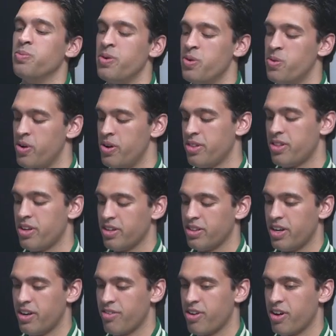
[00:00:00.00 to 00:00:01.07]
the one thing
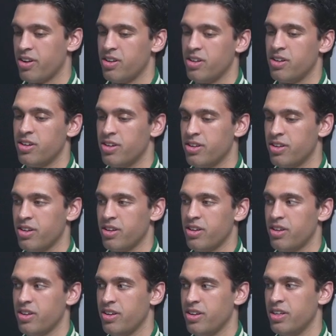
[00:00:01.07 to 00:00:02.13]
that I've kind of learned
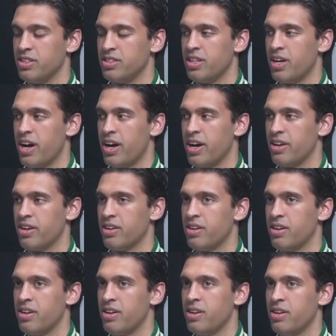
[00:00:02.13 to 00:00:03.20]
is that
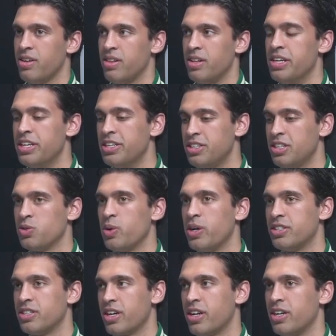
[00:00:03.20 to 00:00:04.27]
the easiest way
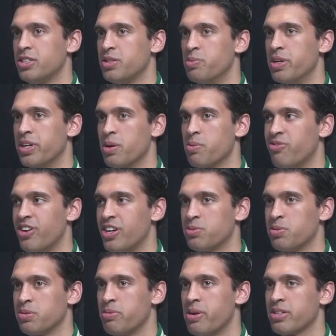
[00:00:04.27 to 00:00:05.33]
to kind of just bring a fresh
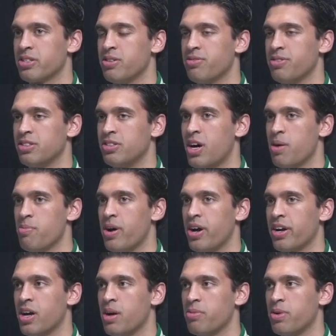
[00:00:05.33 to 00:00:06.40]
perspective is not by
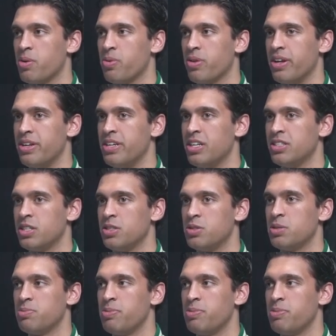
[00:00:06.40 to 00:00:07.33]
coming up with ideas it's just